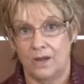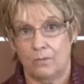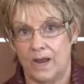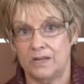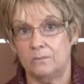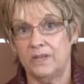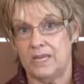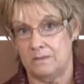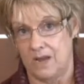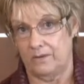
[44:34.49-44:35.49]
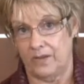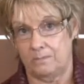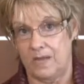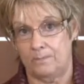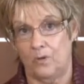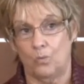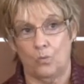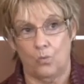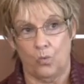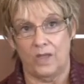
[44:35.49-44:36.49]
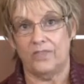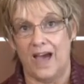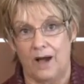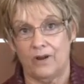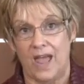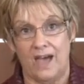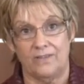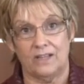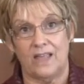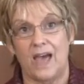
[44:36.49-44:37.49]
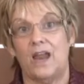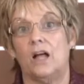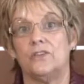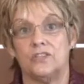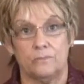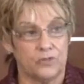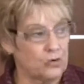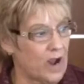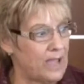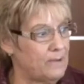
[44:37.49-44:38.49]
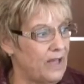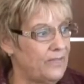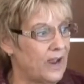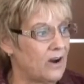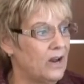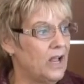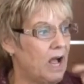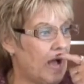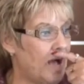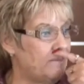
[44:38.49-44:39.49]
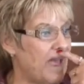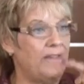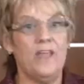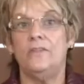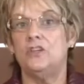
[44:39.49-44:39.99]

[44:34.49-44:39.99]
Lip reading: randomly emailing people without having that unsubscribe on there. And then